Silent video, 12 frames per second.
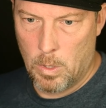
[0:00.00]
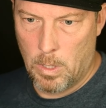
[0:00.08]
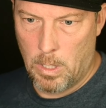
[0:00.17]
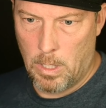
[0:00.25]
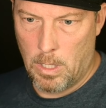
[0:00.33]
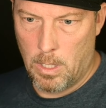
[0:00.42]

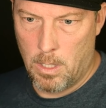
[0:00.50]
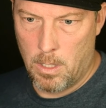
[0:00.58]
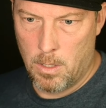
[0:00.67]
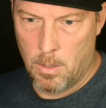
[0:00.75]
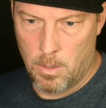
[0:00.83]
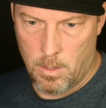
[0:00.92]
Okay,
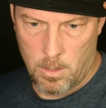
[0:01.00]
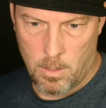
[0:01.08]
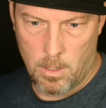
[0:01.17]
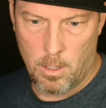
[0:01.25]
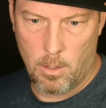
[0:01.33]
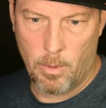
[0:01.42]

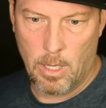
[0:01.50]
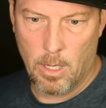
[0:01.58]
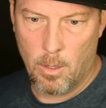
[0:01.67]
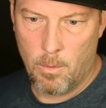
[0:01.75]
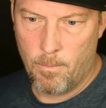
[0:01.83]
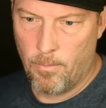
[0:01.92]
there we
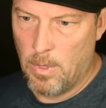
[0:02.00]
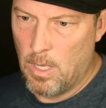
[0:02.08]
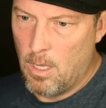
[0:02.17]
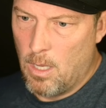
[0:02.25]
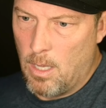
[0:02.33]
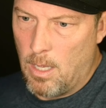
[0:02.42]
go.
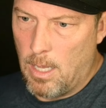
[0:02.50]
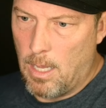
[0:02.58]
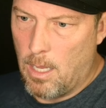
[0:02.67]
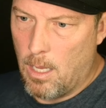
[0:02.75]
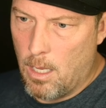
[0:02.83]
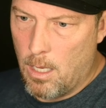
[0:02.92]

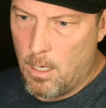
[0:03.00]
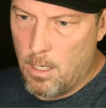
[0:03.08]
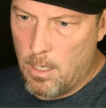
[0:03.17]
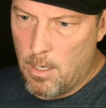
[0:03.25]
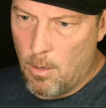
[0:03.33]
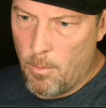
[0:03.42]

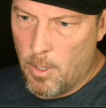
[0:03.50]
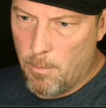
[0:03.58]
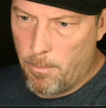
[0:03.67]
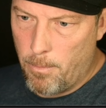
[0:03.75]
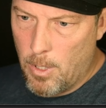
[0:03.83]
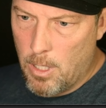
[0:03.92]
And now I'm going
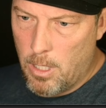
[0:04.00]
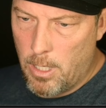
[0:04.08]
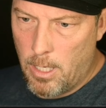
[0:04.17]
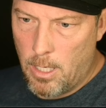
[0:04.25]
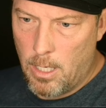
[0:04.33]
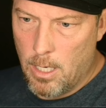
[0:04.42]

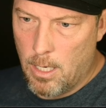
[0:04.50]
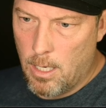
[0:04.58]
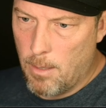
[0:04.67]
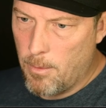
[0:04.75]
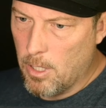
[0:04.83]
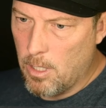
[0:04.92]

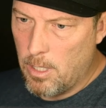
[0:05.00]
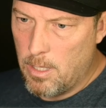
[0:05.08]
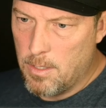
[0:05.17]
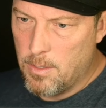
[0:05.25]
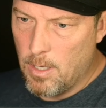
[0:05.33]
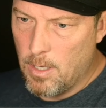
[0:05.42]
to clean
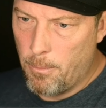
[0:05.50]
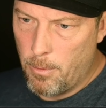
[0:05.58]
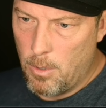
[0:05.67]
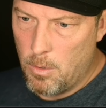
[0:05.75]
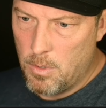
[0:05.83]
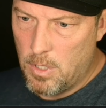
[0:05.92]
this up.
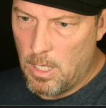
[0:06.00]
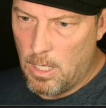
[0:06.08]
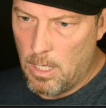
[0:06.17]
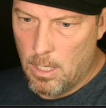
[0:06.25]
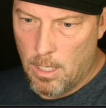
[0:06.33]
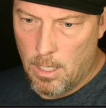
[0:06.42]
Use
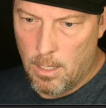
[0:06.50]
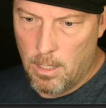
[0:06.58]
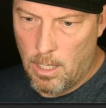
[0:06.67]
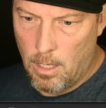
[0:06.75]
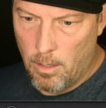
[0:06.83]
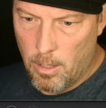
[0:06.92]
the
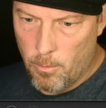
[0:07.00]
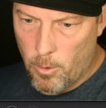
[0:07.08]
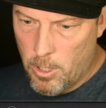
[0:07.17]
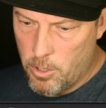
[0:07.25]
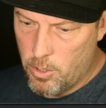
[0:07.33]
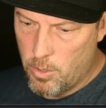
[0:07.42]
healing
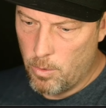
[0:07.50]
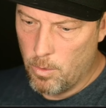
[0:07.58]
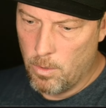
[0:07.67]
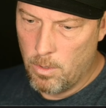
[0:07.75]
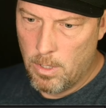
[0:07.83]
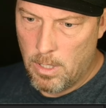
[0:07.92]
brush
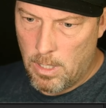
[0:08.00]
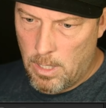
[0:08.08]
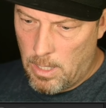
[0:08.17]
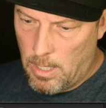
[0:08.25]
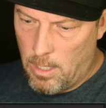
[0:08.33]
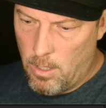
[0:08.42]
tool,
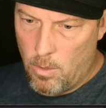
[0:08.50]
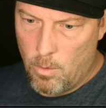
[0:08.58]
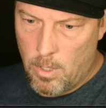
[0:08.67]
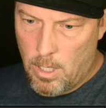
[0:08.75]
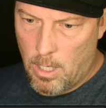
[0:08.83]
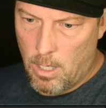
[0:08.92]
and
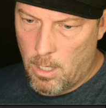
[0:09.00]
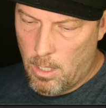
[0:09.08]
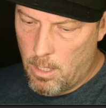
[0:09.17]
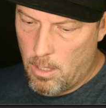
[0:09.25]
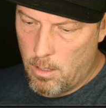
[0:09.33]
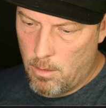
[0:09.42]
you
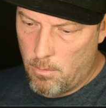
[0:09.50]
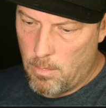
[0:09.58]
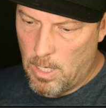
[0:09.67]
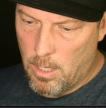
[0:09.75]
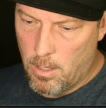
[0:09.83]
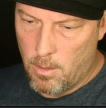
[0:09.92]
can
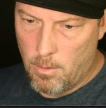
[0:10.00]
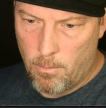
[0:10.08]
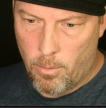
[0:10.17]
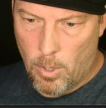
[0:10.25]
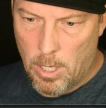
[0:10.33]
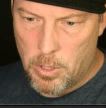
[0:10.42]
make the
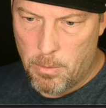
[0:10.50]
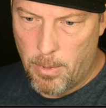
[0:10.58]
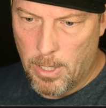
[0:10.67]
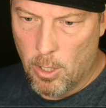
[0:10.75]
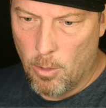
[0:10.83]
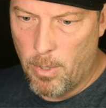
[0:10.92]
brush
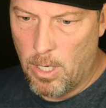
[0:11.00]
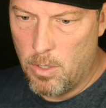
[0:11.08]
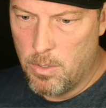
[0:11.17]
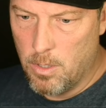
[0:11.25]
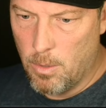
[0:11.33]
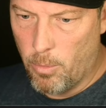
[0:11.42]
bigger by
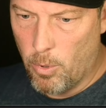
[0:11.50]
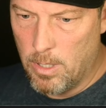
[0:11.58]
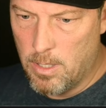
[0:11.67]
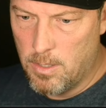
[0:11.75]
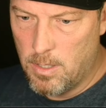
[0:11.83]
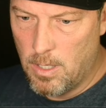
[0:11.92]
using the
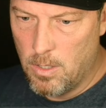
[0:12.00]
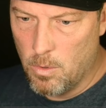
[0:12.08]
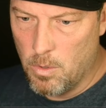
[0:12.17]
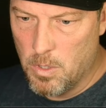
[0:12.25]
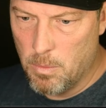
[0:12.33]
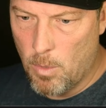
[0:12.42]
parentheses
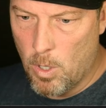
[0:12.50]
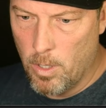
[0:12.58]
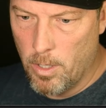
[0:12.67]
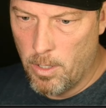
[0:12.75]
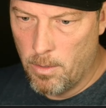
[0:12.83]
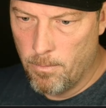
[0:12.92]
or
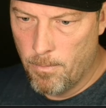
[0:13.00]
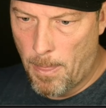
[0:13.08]
smaller.